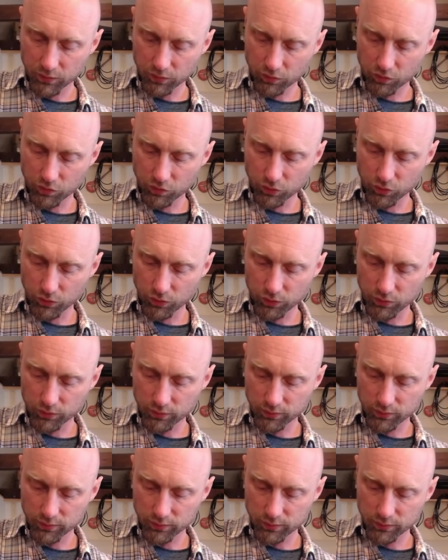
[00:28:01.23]
the 3rd,
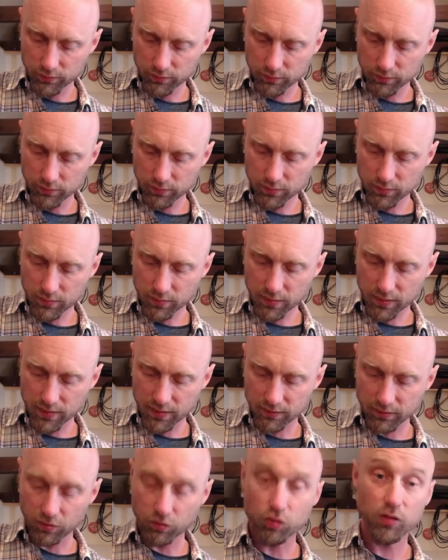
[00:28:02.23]

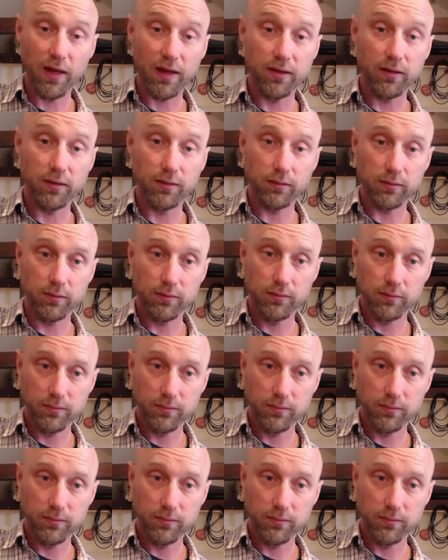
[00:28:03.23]
and the 2nd.